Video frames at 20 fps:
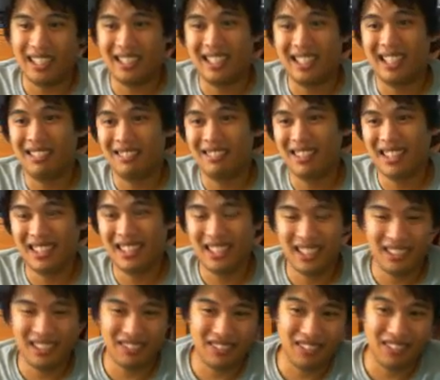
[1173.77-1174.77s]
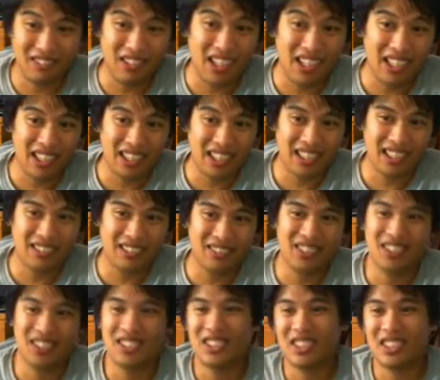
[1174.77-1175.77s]
can't really think of great. I mean,
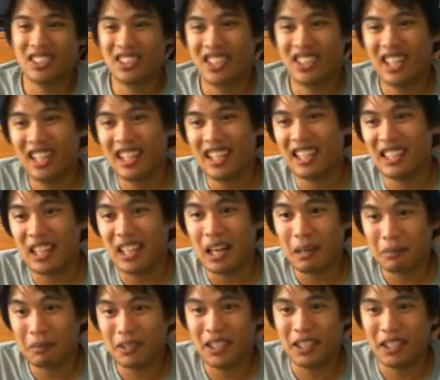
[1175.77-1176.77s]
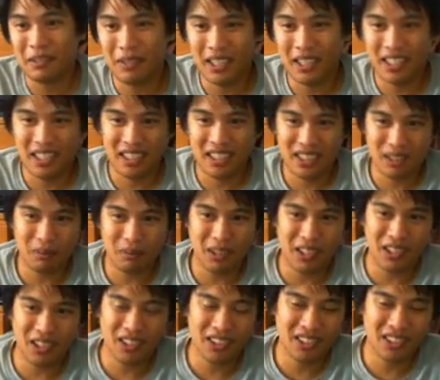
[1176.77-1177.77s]
there's China Top Team, I
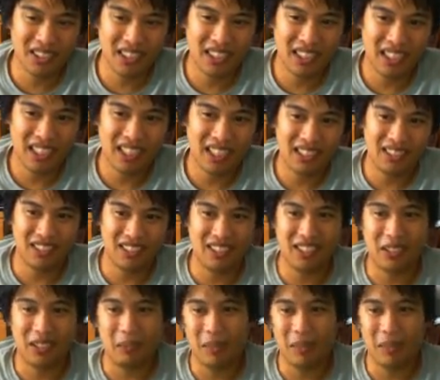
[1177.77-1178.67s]
suppose. They're like